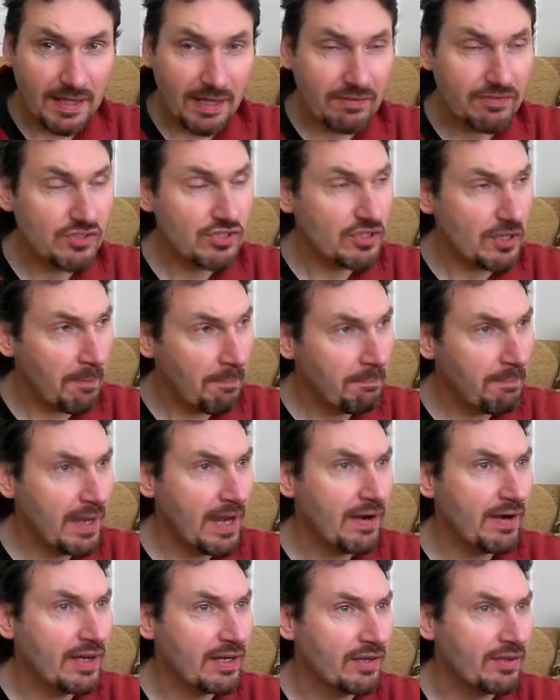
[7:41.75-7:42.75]
some
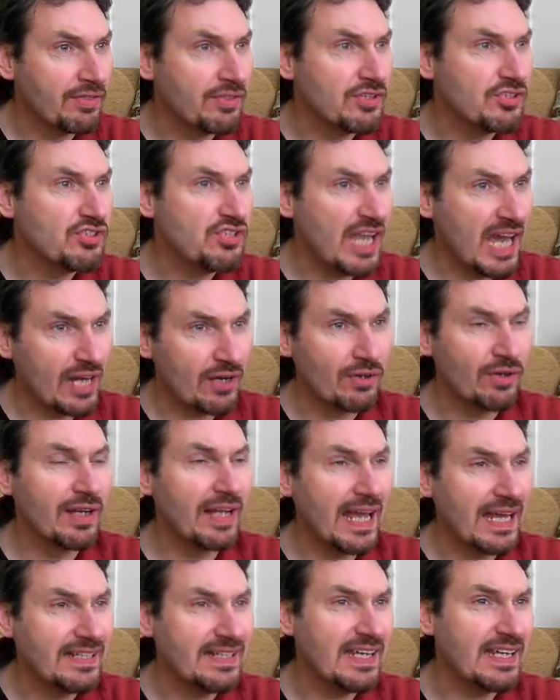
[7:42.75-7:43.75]
bearing on the general
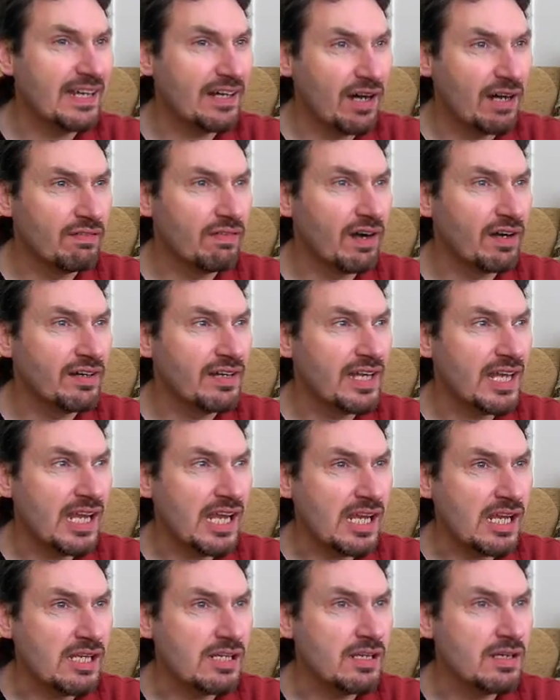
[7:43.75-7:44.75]
idea of our
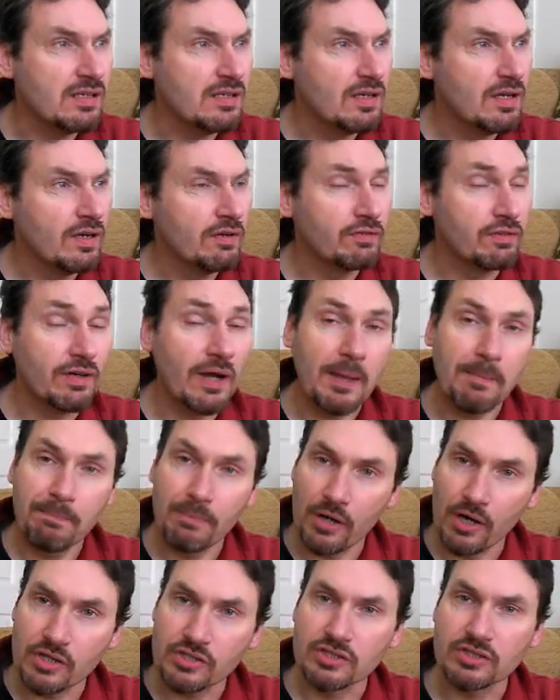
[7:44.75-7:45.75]
need for a
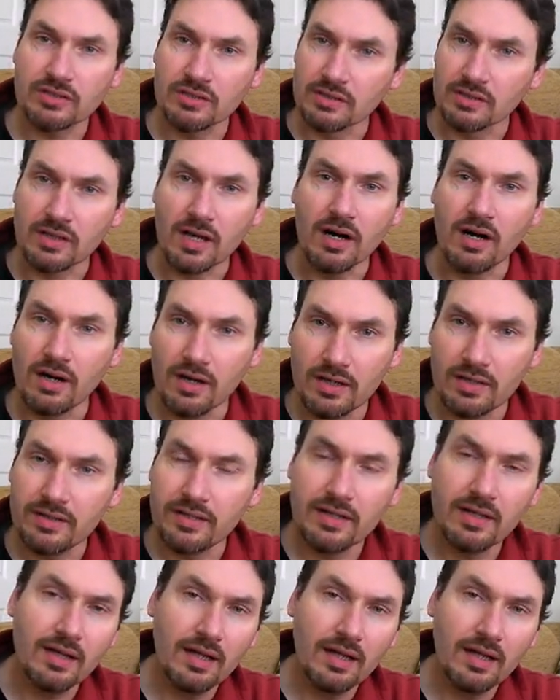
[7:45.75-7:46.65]
personal God,